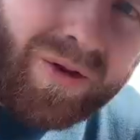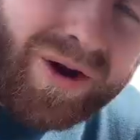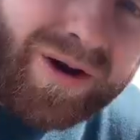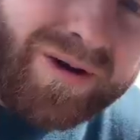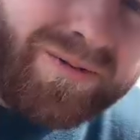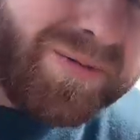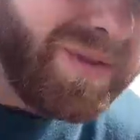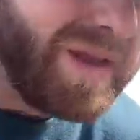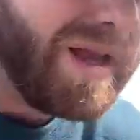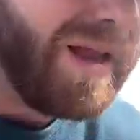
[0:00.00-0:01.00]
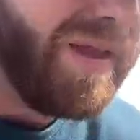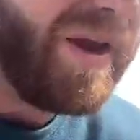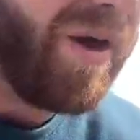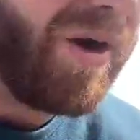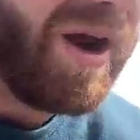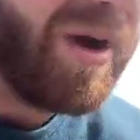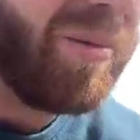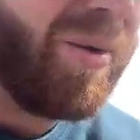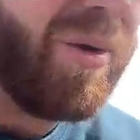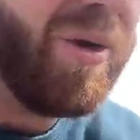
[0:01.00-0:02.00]
there, and they are
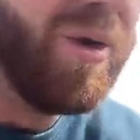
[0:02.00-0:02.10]
edible.